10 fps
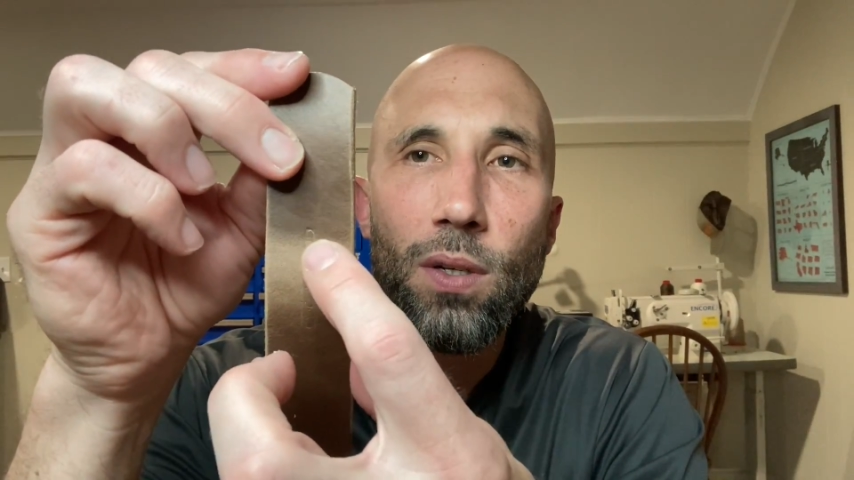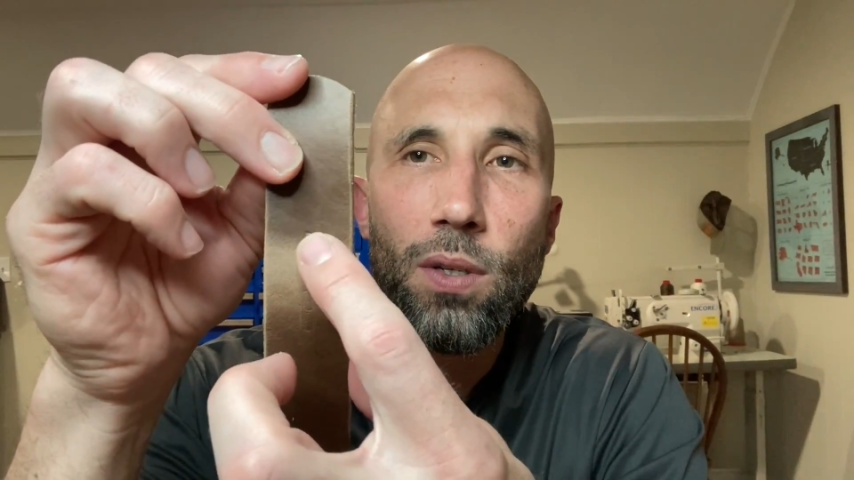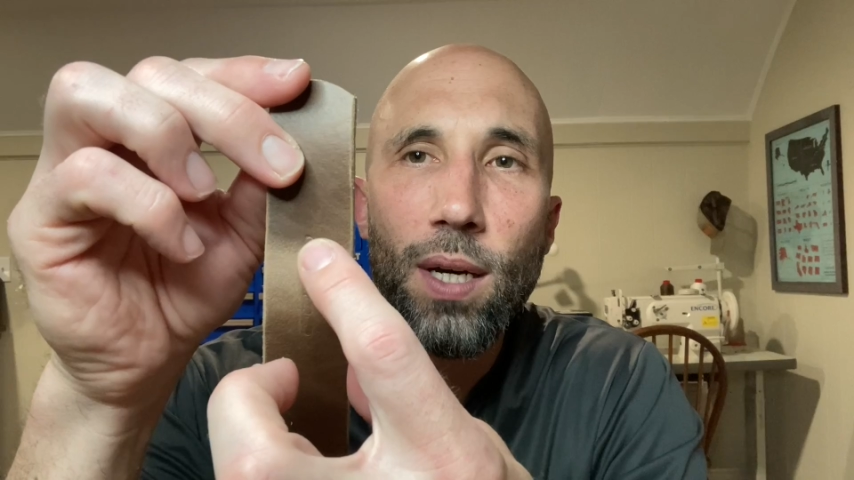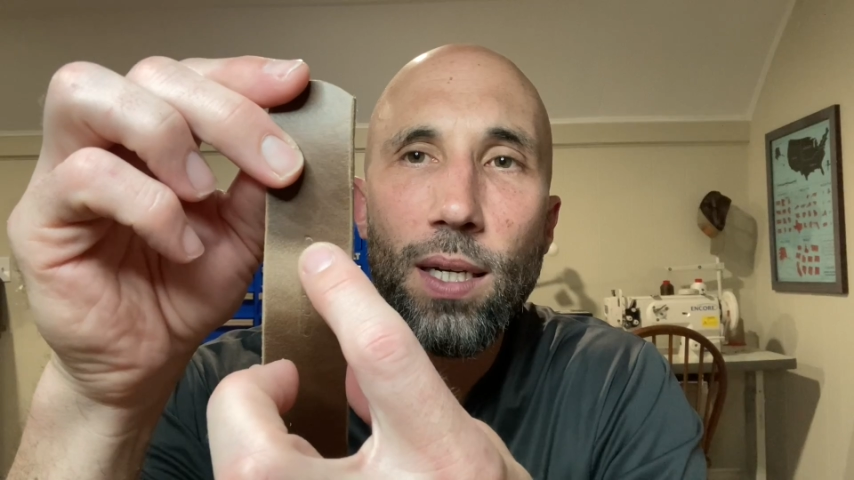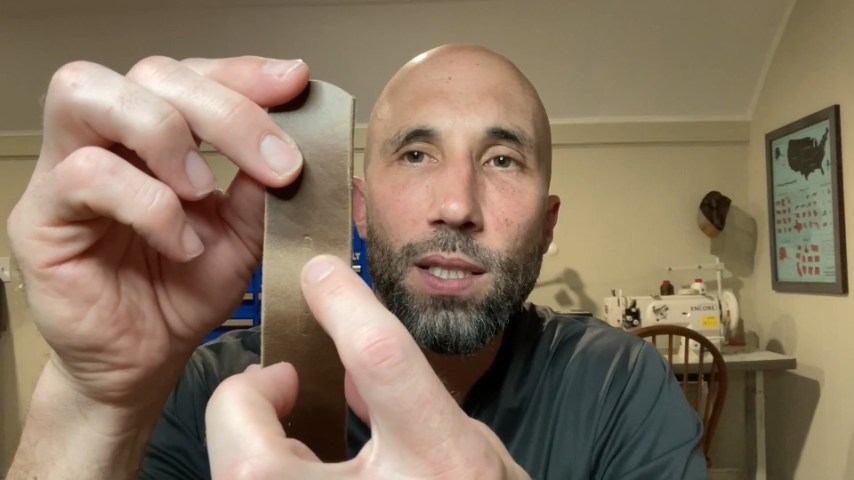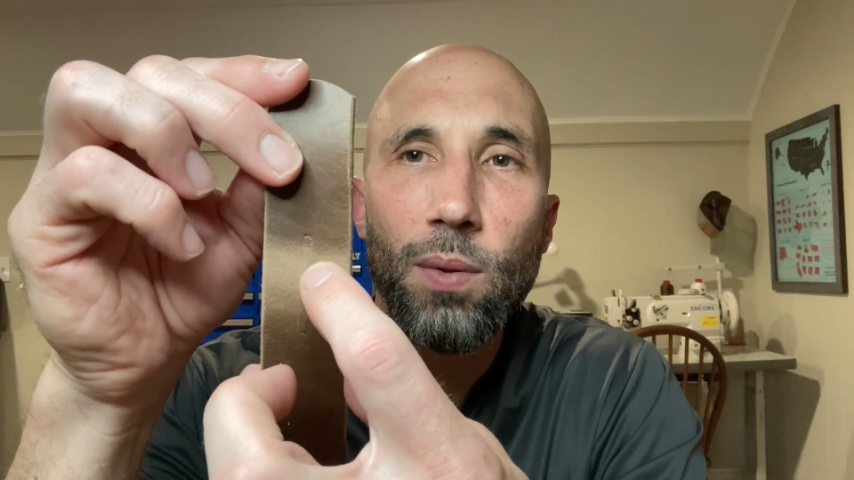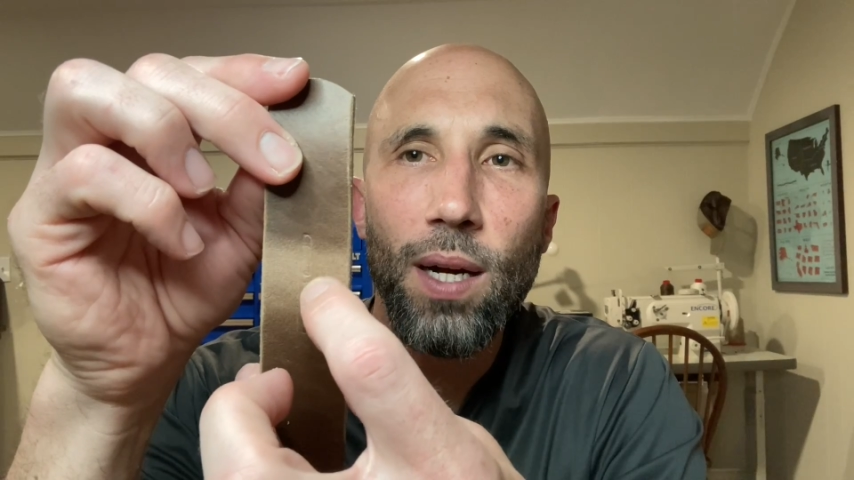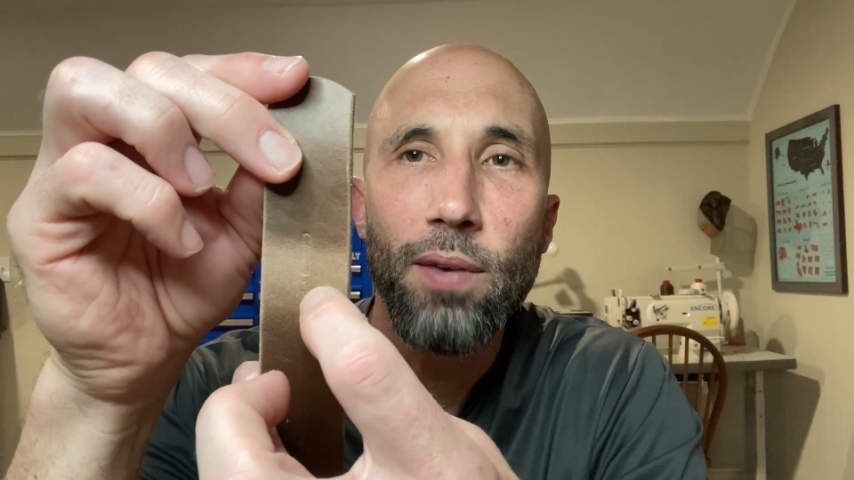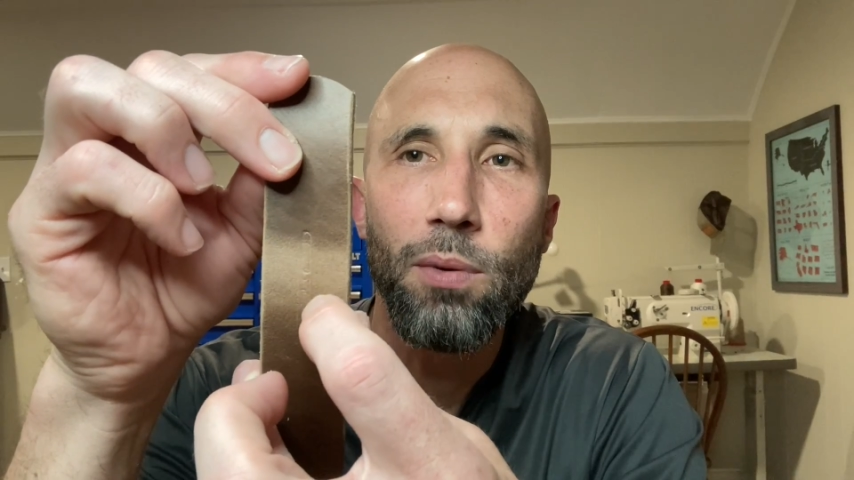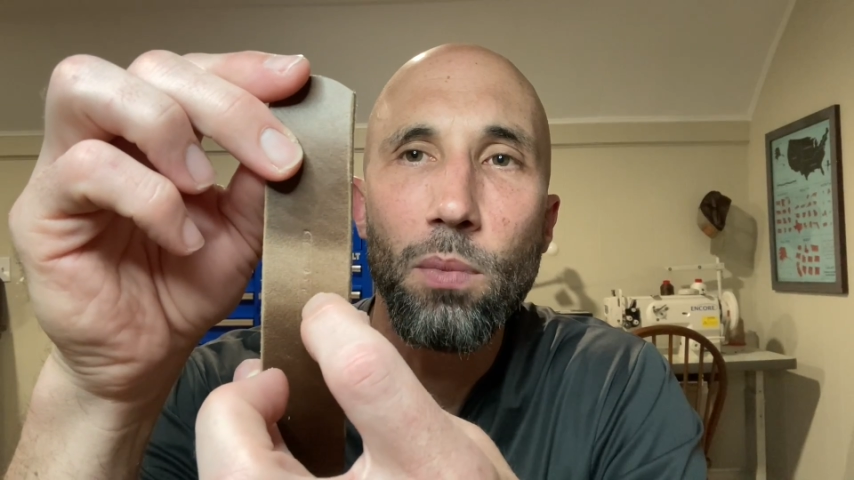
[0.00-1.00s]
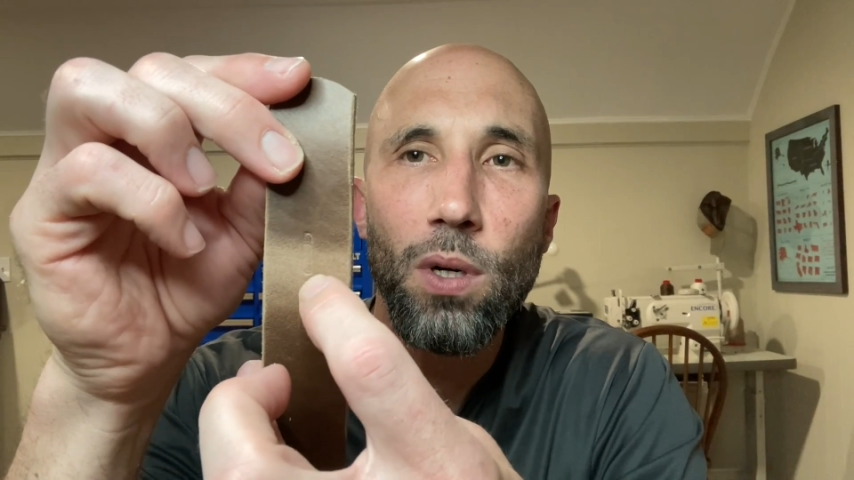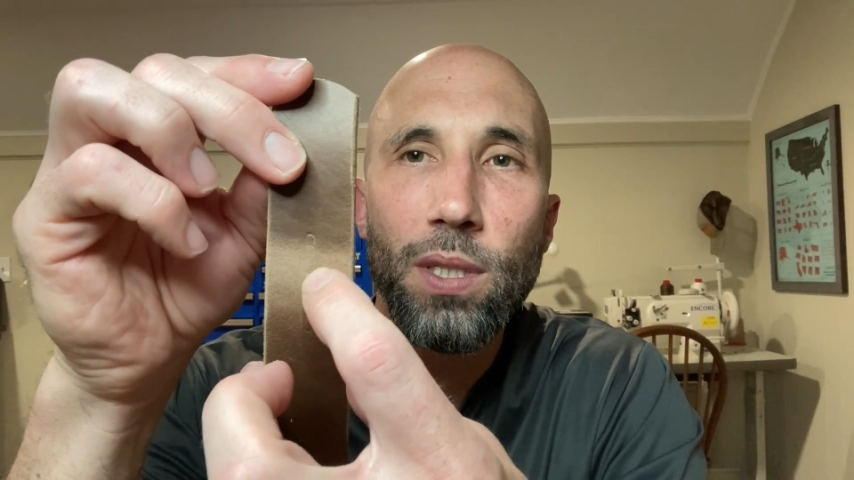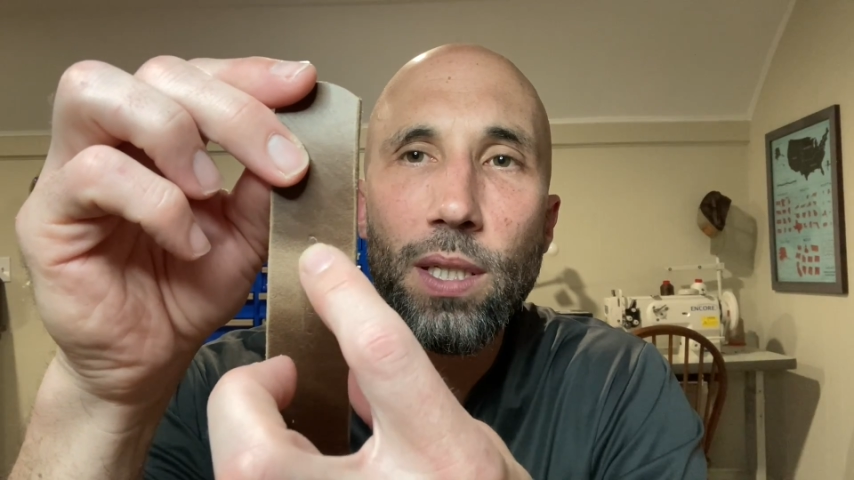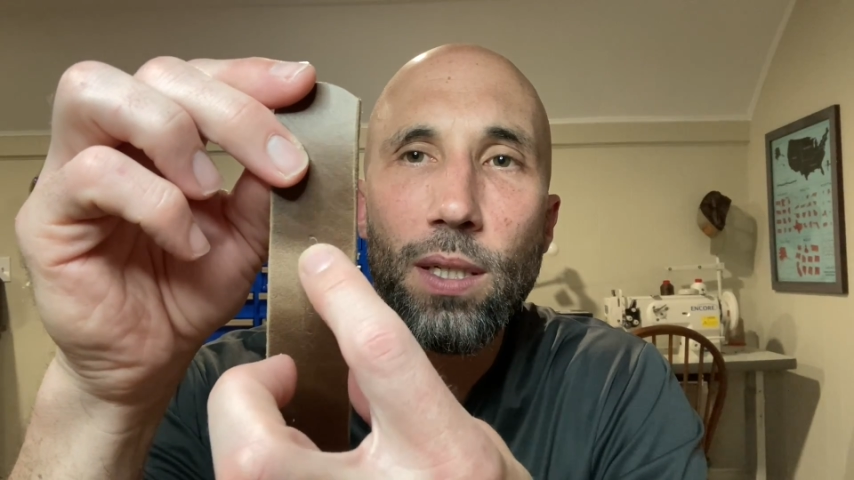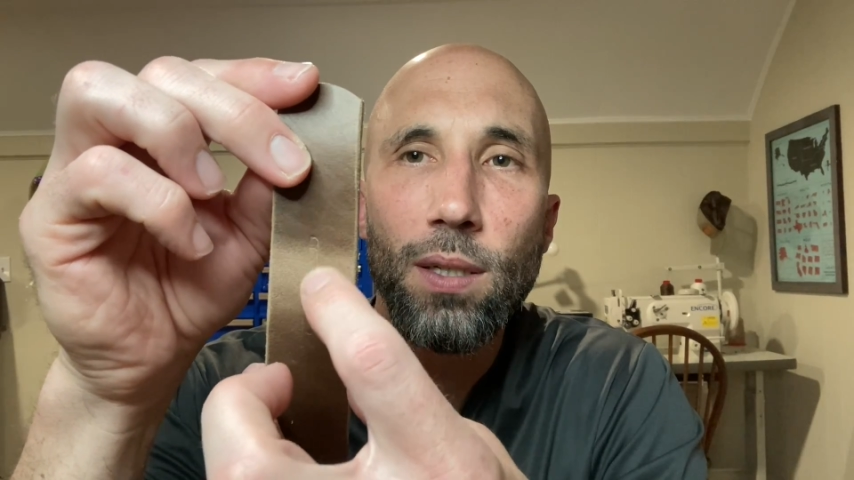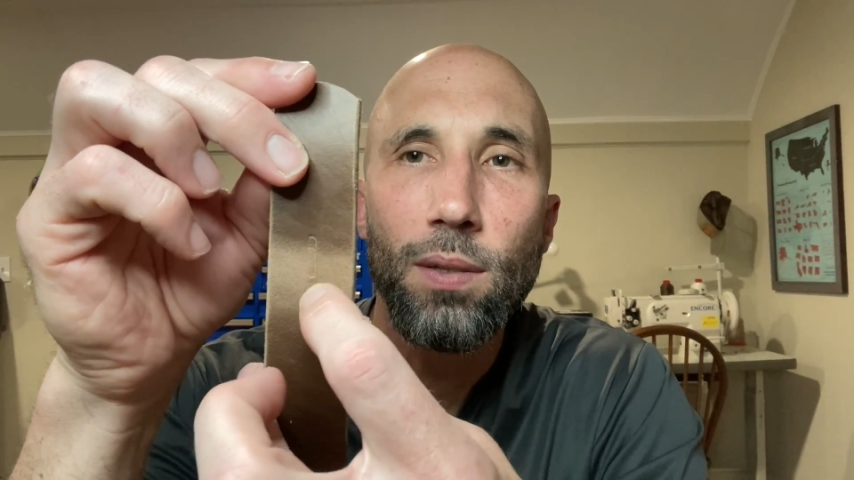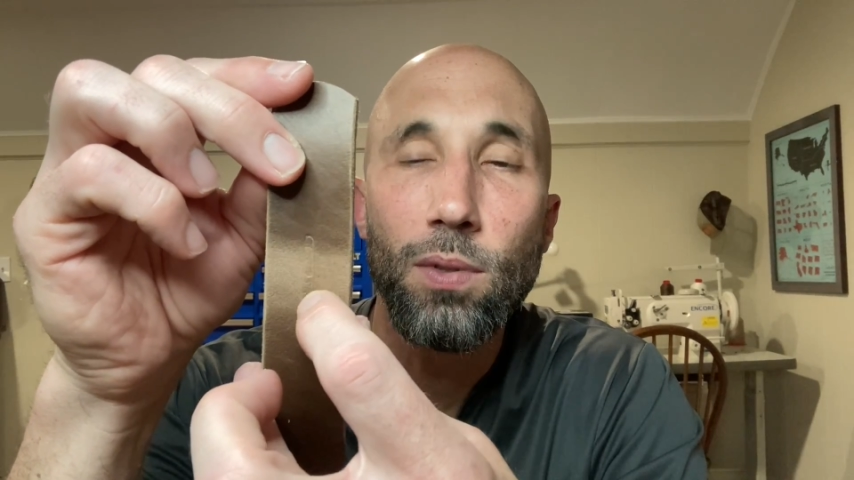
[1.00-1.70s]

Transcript: you can kind of see where I have it marked here.